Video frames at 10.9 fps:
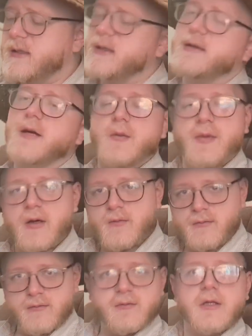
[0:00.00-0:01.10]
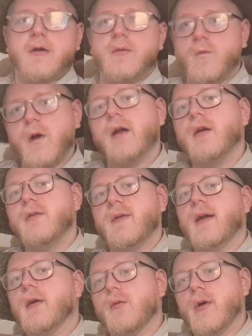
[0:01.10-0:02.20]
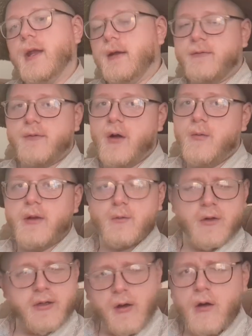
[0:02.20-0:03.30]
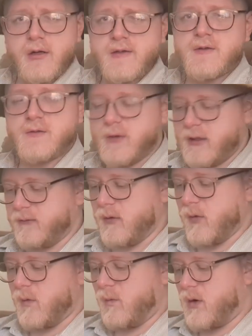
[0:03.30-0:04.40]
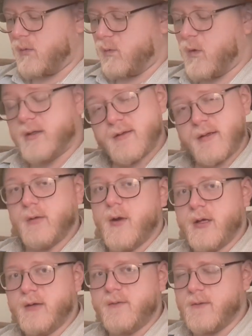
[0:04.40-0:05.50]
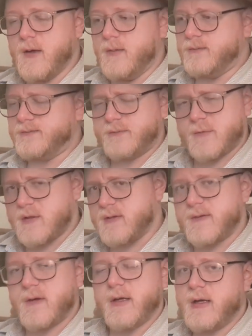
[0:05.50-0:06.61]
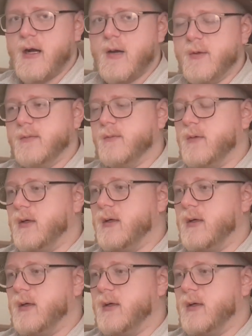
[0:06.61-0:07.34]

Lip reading: And I thought about, where they're running from, like where the artist is running from, or what they're running from, which is very common